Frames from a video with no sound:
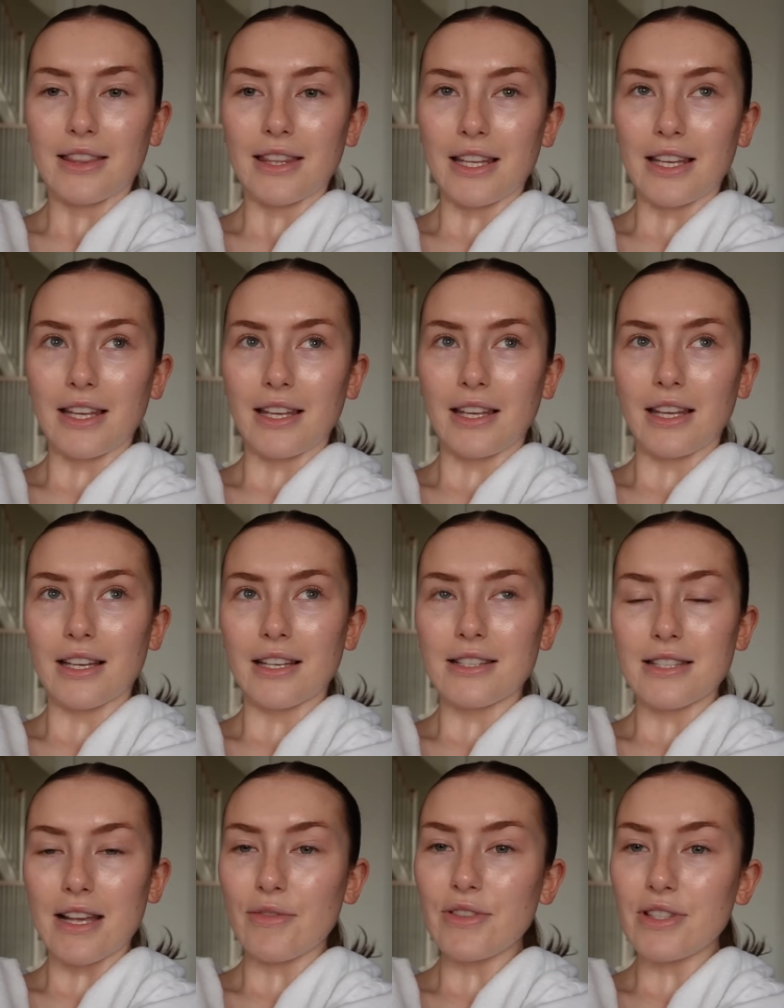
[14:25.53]
the
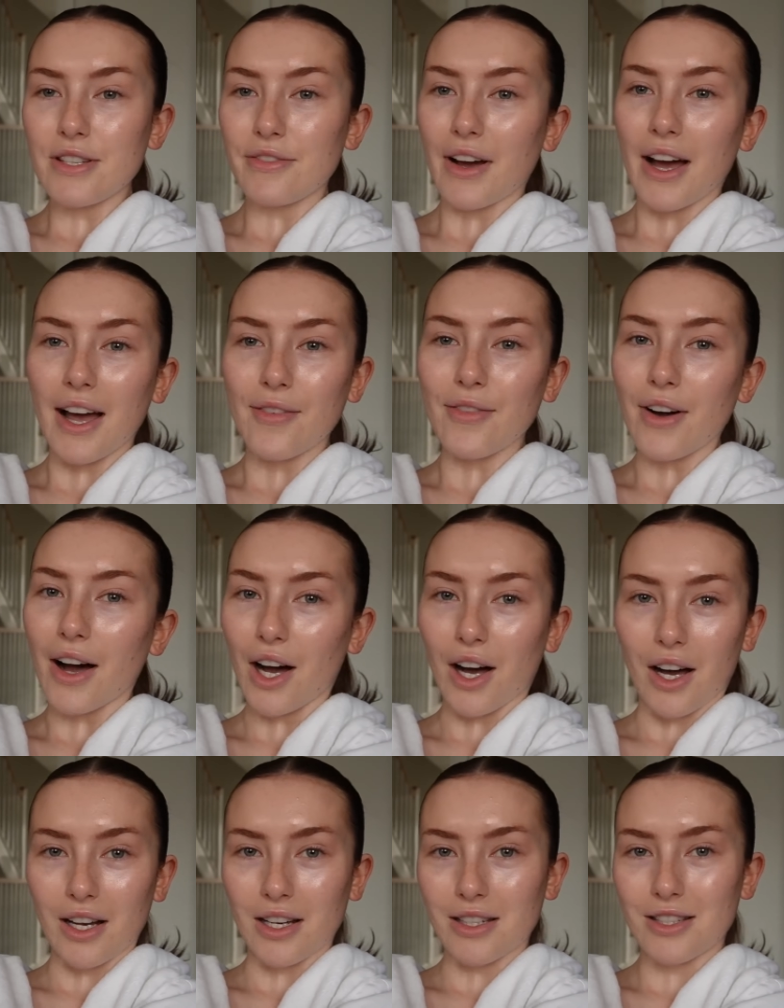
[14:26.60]
75
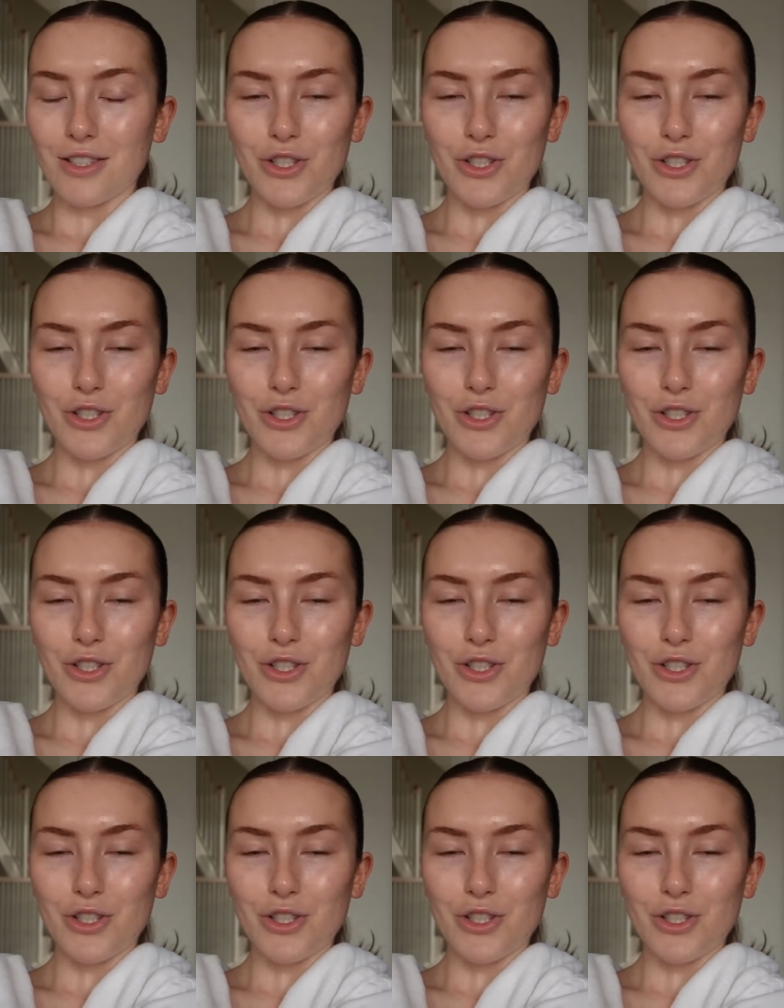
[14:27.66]
hard